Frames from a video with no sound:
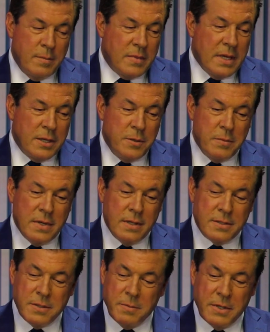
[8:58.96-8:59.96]
Kim, thank you
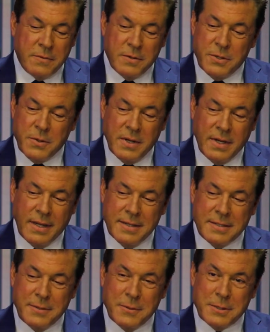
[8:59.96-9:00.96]
so much for joining
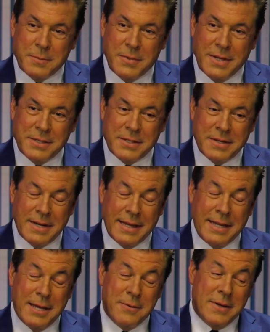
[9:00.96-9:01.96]
us. It was a pleasure, and I
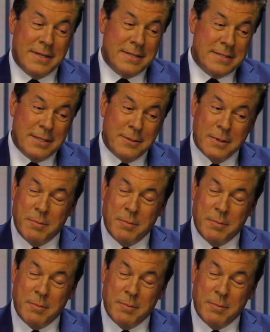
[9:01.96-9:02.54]
can't wait to see